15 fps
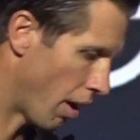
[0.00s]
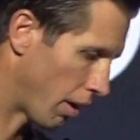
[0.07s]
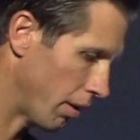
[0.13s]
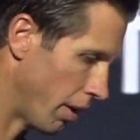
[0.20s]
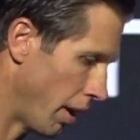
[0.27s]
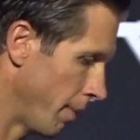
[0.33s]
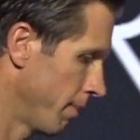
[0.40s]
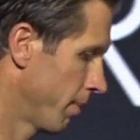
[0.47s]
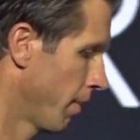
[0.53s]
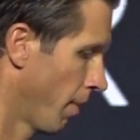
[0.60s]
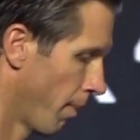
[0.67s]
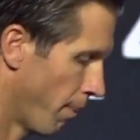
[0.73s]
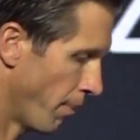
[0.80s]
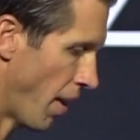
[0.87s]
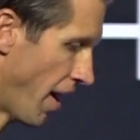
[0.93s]
ugly.
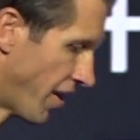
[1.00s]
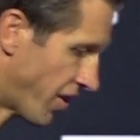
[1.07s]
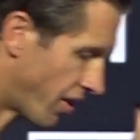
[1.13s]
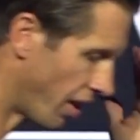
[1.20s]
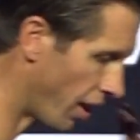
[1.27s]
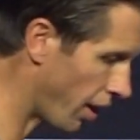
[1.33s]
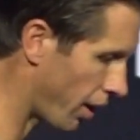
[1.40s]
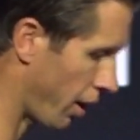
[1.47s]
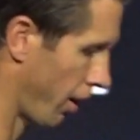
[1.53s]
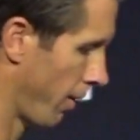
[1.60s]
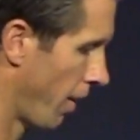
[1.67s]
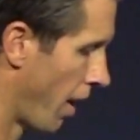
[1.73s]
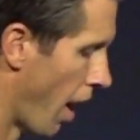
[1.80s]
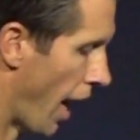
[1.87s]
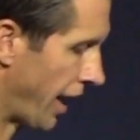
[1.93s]
They stink.
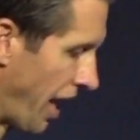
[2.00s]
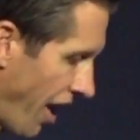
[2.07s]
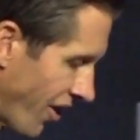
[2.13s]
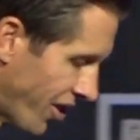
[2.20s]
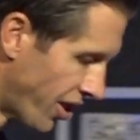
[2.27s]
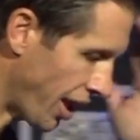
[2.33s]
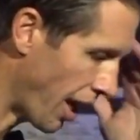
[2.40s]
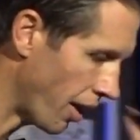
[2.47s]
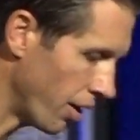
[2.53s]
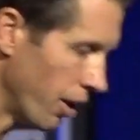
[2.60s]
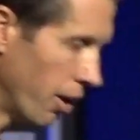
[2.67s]
I can't stand